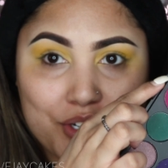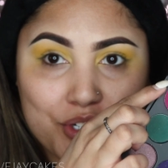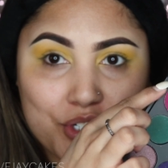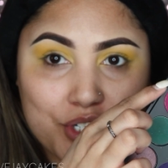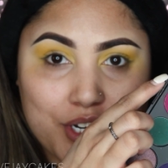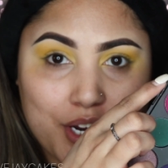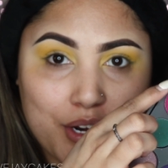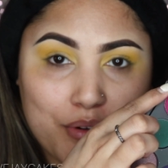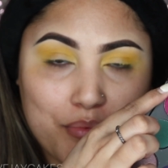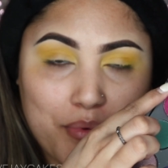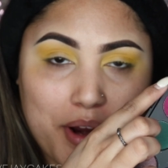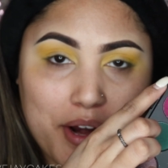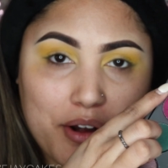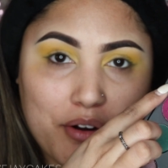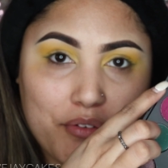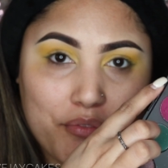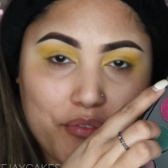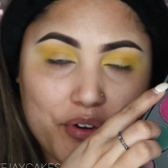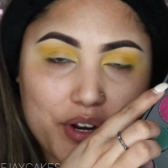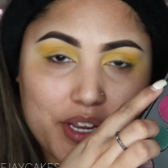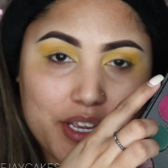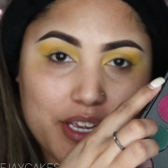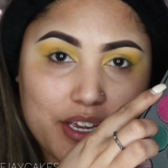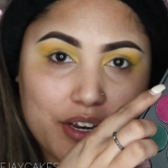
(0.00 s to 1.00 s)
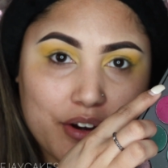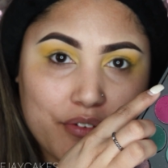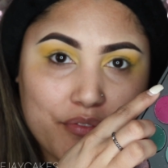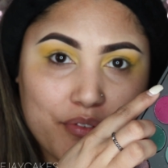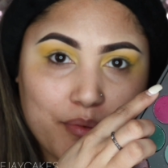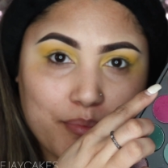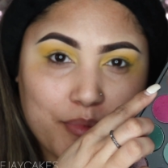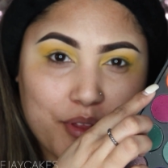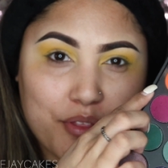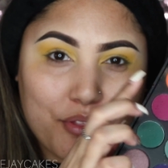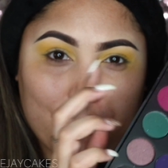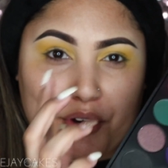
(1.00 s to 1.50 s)
shade right over here from
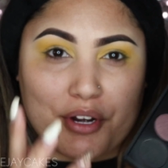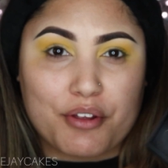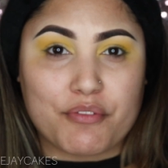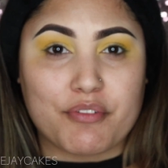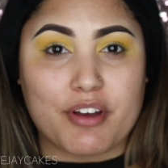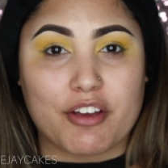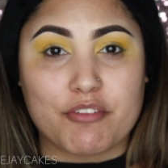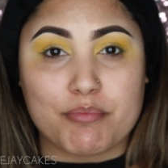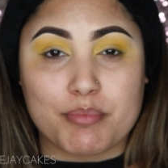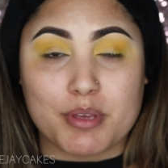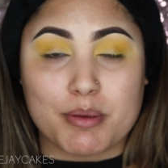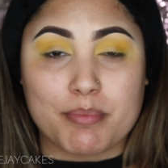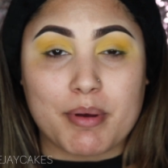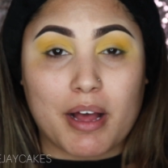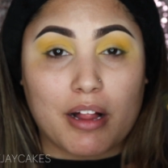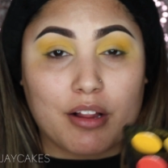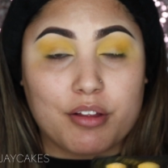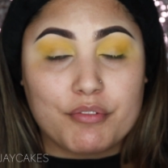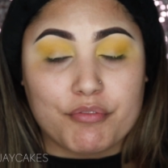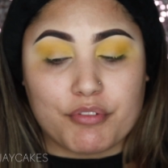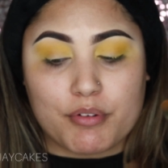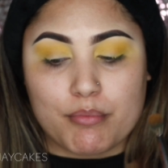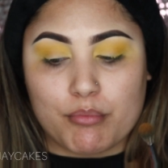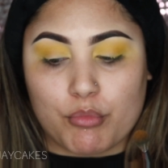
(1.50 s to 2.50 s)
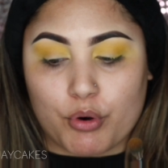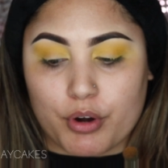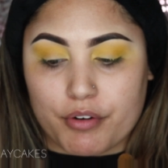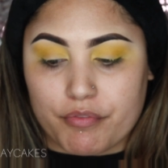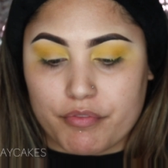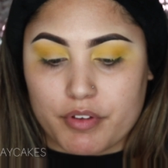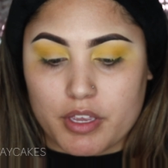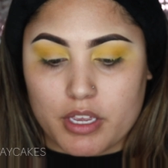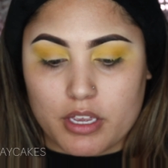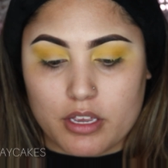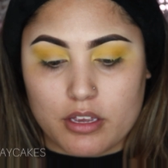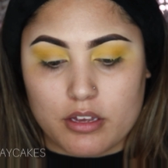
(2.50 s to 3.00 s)
the 35B palette from
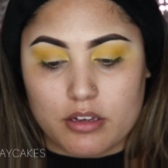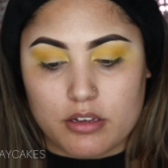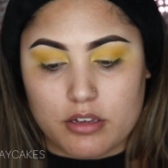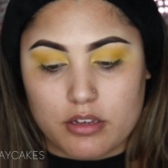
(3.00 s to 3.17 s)
Morphe.